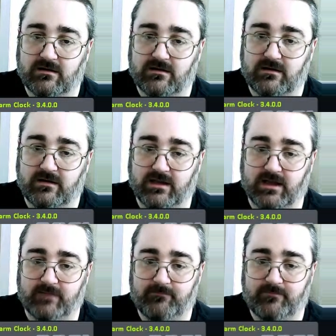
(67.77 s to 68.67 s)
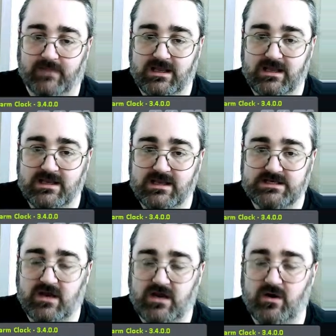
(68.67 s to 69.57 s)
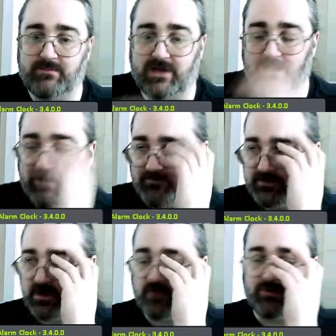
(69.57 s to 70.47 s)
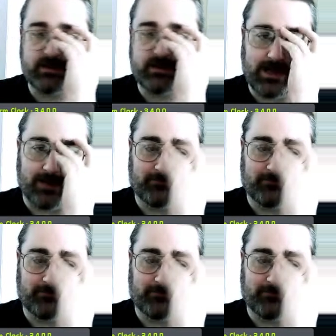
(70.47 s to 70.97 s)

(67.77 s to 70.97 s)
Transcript: Yeah. So I'm going to have to go round again.